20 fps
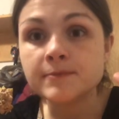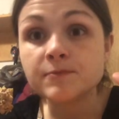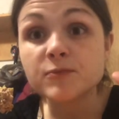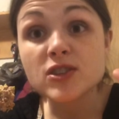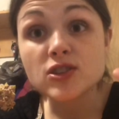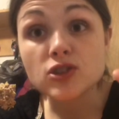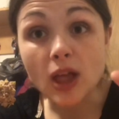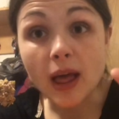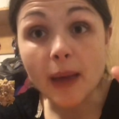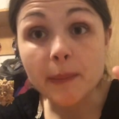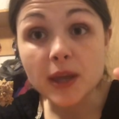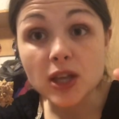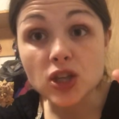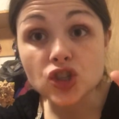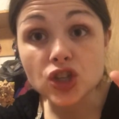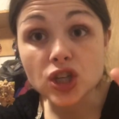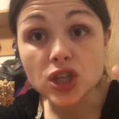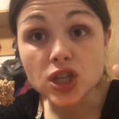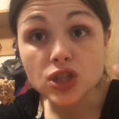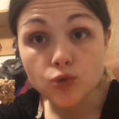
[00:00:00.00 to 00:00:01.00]
salami
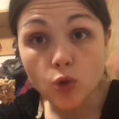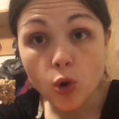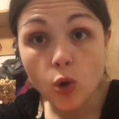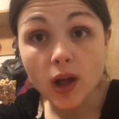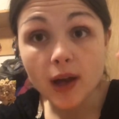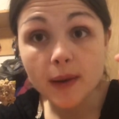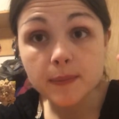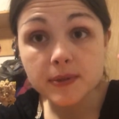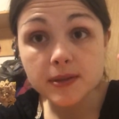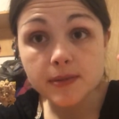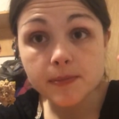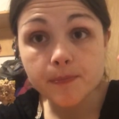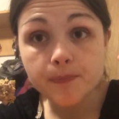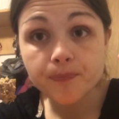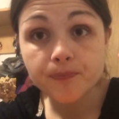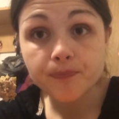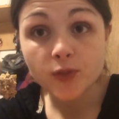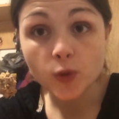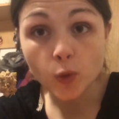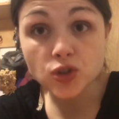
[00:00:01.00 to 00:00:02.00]
and cheese roll-ups,
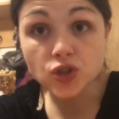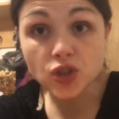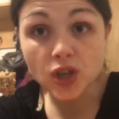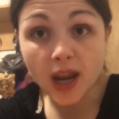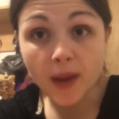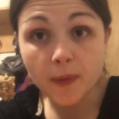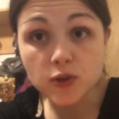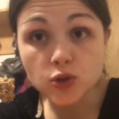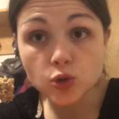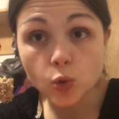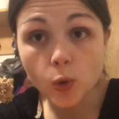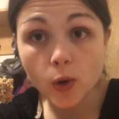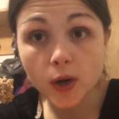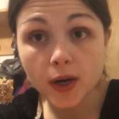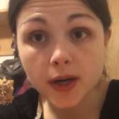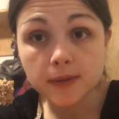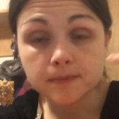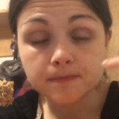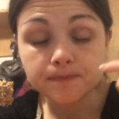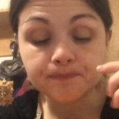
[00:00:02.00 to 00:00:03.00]
the ones you can get at the
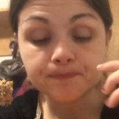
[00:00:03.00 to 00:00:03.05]
store.